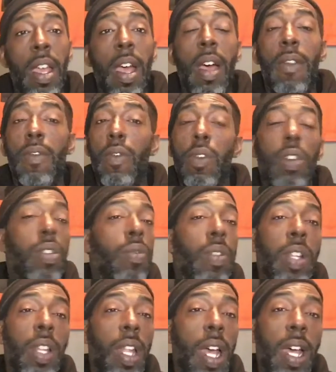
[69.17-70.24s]
I've worked
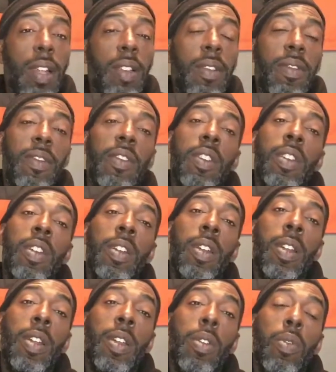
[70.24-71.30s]
with a lot of
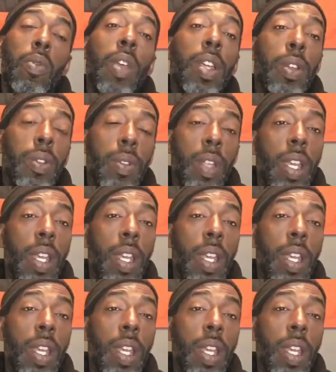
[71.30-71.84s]
record